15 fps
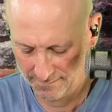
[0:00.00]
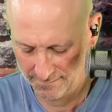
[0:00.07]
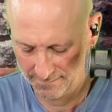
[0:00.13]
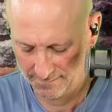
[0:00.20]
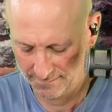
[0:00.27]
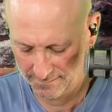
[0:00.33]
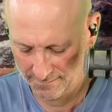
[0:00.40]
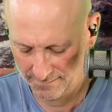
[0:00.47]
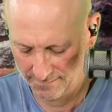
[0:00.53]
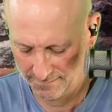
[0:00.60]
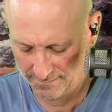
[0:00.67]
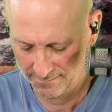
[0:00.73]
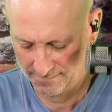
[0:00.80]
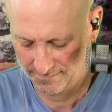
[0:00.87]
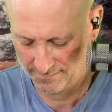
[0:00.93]

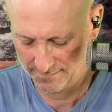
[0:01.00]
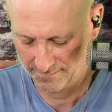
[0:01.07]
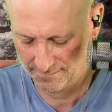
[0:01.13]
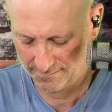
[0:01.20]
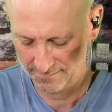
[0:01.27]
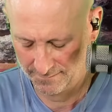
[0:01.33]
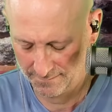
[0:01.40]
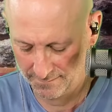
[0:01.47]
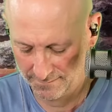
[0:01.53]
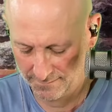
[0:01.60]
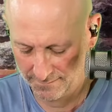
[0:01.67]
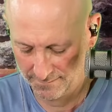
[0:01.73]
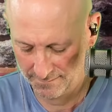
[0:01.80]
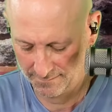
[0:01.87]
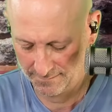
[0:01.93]

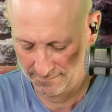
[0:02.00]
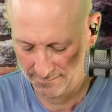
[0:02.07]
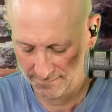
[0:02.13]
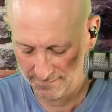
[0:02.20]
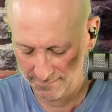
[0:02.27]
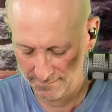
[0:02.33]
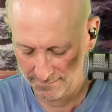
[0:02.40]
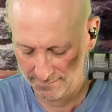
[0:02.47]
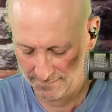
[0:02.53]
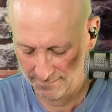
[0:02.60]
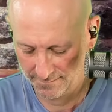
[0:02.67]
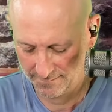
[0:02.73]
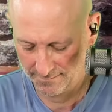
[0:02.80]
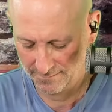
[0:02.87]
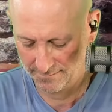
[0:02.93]

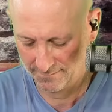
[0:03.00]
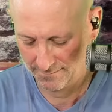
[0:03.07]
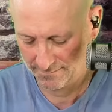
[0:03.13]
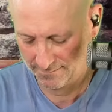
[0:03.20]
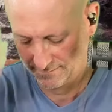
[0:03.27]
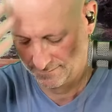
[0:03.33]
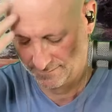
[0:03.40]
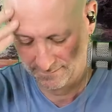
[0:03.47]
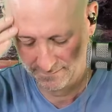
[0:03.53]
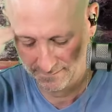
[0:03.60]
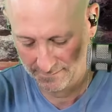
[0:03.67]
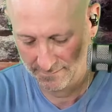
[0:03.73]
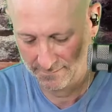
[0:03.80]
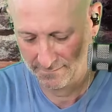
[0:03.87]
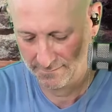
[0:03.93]

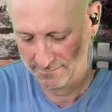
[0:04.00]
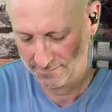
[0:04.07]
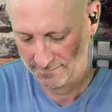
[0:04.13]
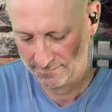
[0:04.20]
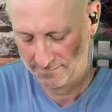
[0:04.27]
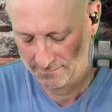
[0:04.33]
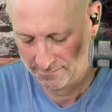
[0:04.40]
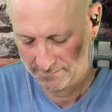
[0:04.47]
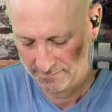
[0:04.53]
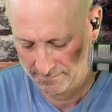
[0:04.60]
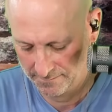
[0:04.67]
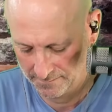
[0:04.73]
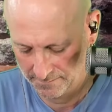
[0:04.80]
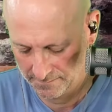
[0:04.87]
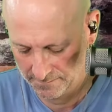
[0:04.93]
[no speech]